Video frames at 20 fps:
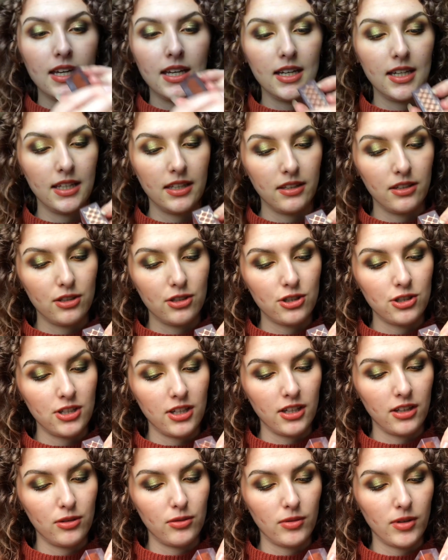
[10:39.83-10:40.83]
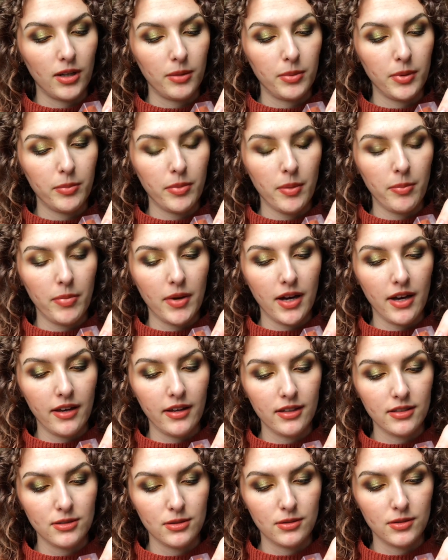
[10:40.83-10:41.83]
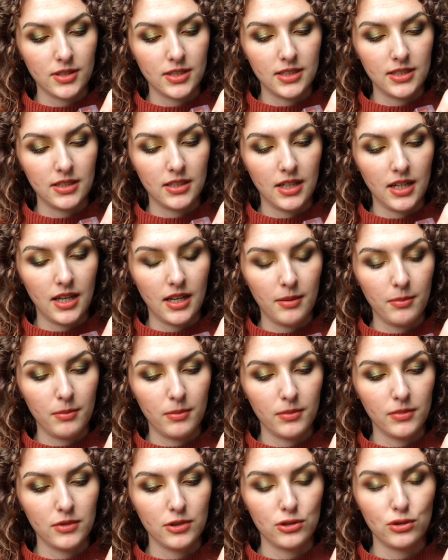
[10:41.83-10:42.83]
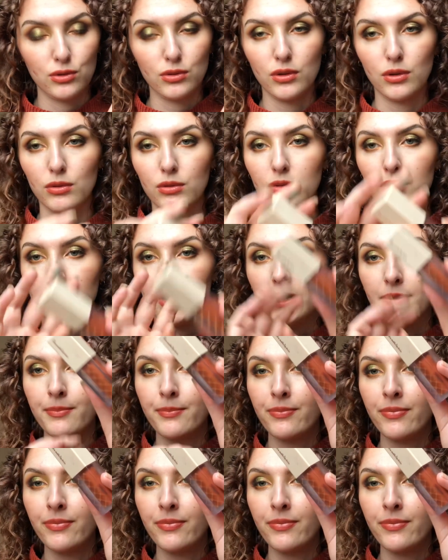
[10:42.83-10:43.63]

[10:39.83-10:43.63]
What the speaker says: in the shade Ripe Papaya, so it's the M203.